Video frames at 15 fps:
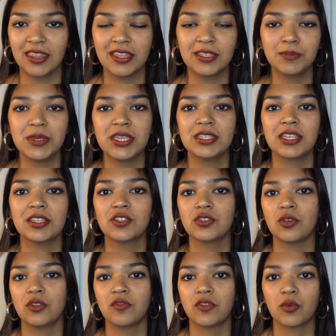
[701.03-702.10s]
this piece had
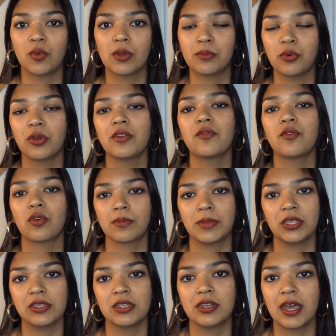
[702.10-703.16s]
sold for $1.4
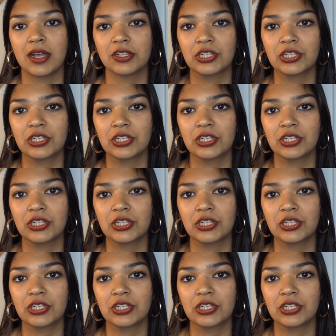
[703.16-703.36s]
million.